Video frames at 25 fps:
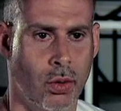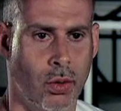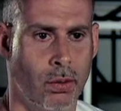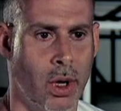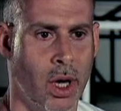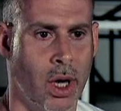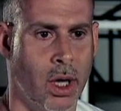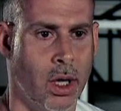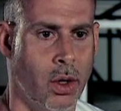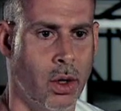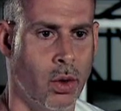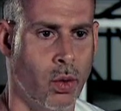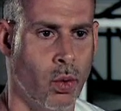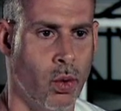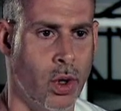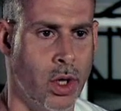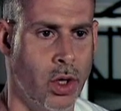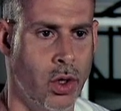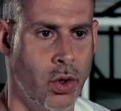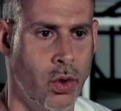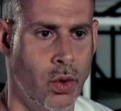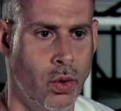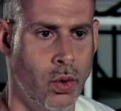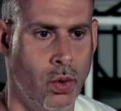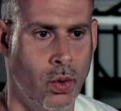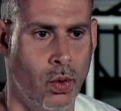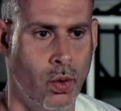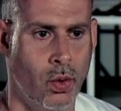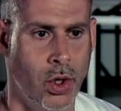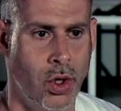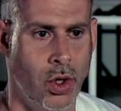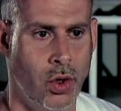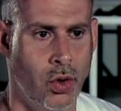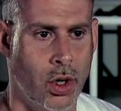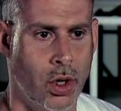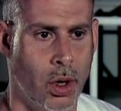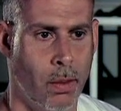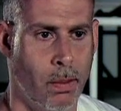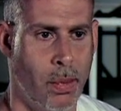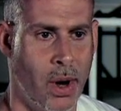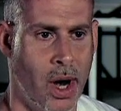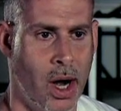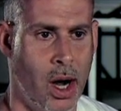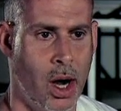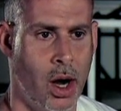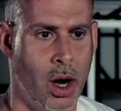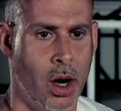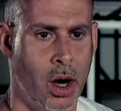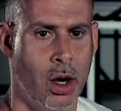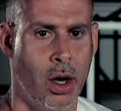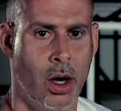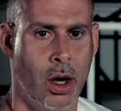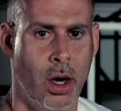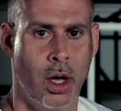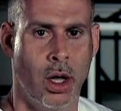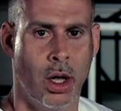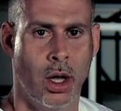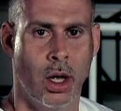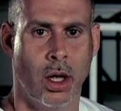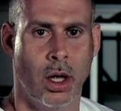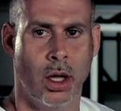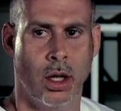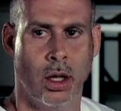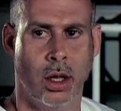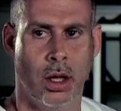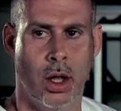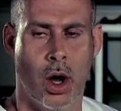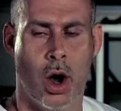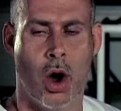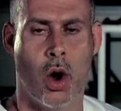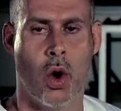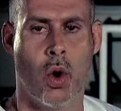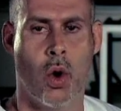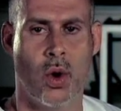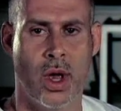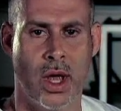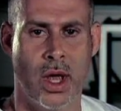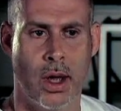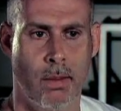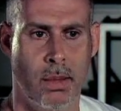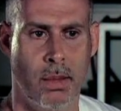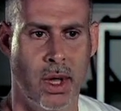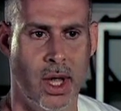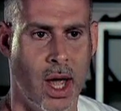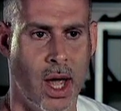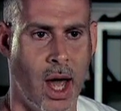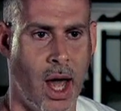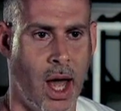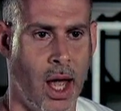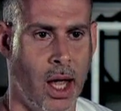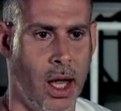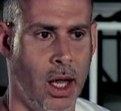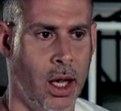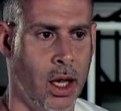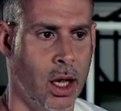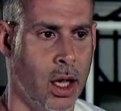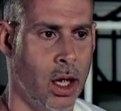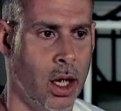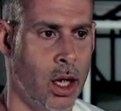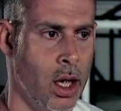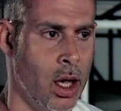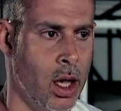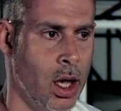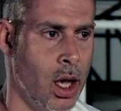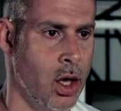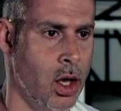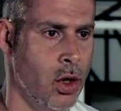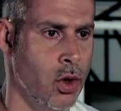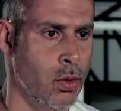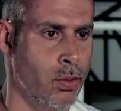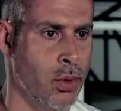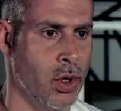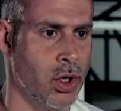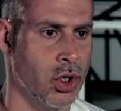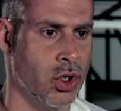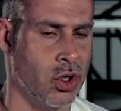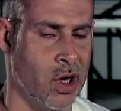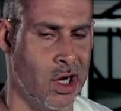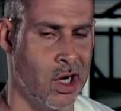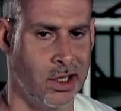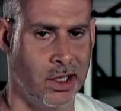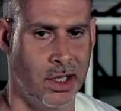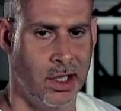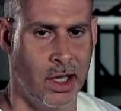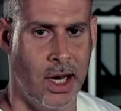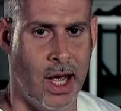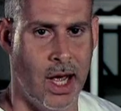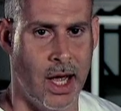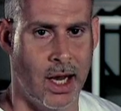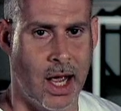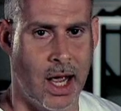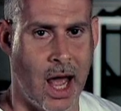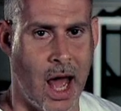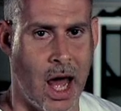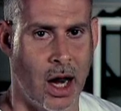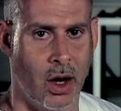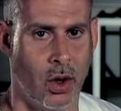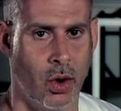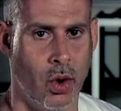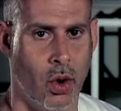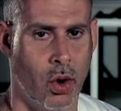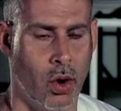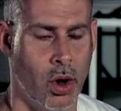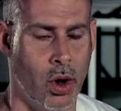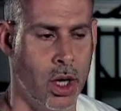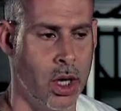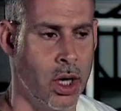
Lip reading: but when you compare the whole NBA and you put Tracy in that category,